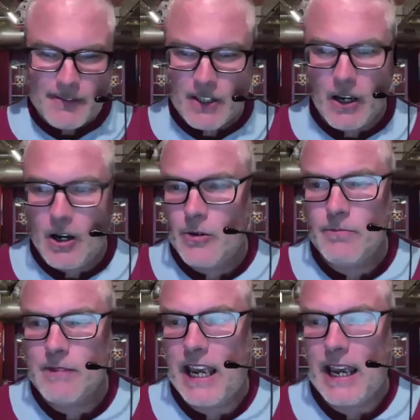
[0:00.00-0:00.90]
So,
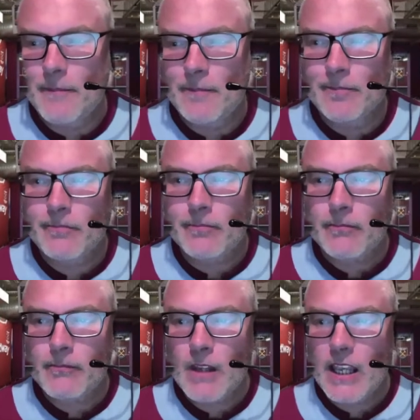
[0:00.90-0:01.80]
yeah.
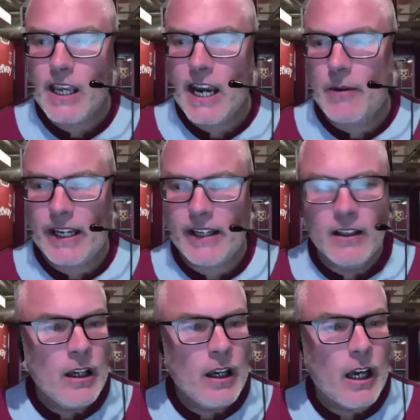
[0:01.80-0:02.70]
Anyway,
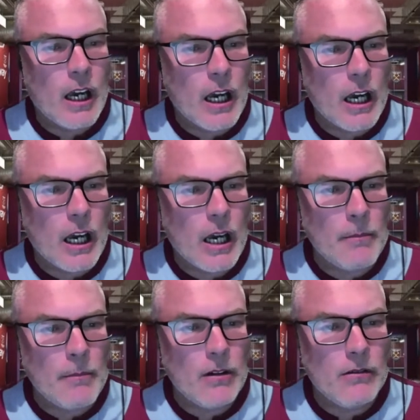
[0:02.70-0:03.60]

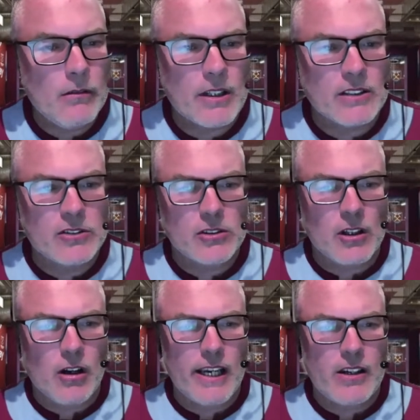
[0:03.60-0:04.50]
Lawrence,
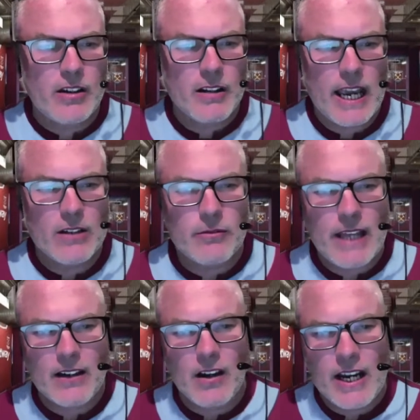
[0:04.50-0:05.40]
I could handle
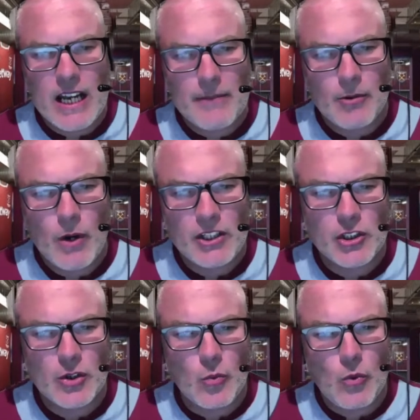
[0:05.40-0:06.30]
that lineup.
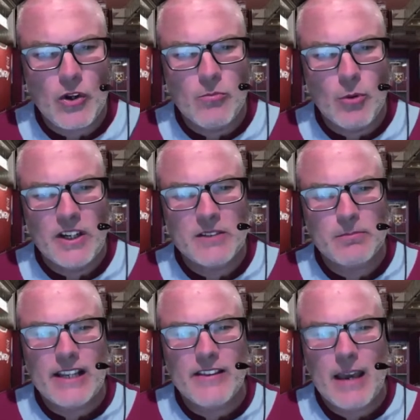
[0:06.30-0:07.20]
Question, will Moyes
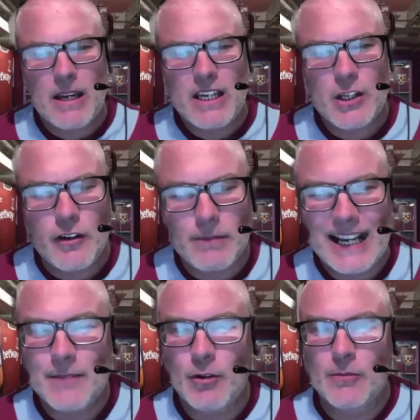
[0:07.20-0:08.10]
play that many youth
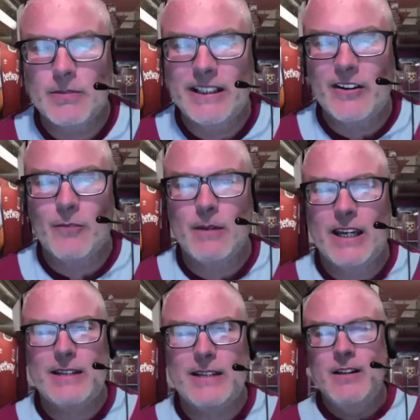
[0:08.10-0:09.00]
players? Probably not,
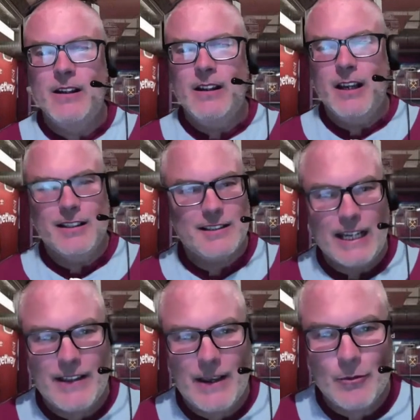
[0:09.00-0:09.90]
mate. As I
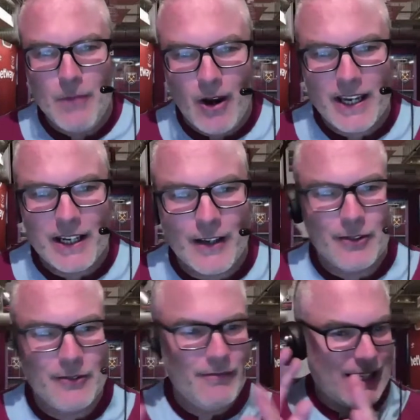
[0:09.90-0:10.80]
say, that was my
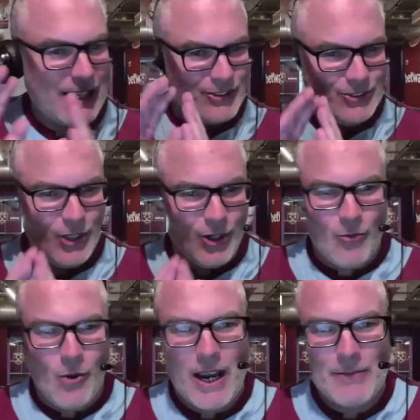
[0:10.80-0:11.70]
11. That's
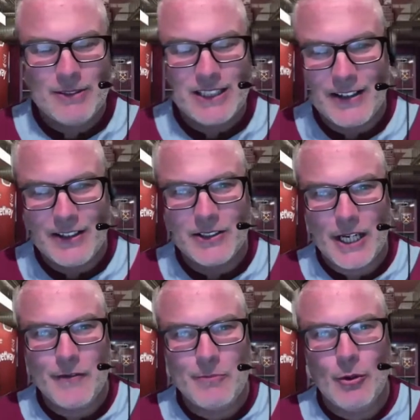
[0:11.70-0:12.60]
not what I'm saying that
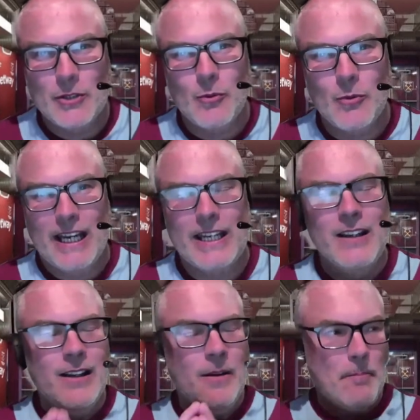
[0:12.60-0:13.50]
David Moyes will play.
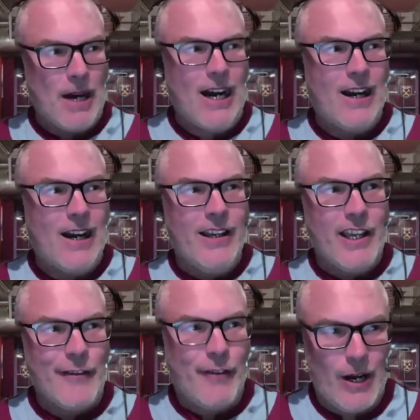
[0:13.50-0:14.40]
But
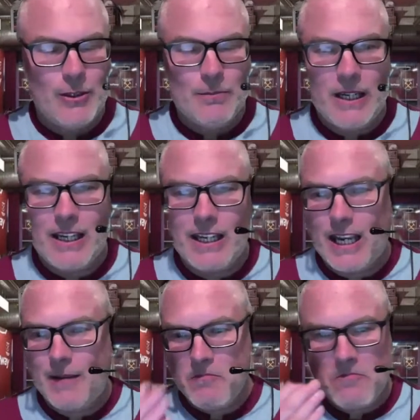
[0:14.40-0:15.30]
if I was picking it,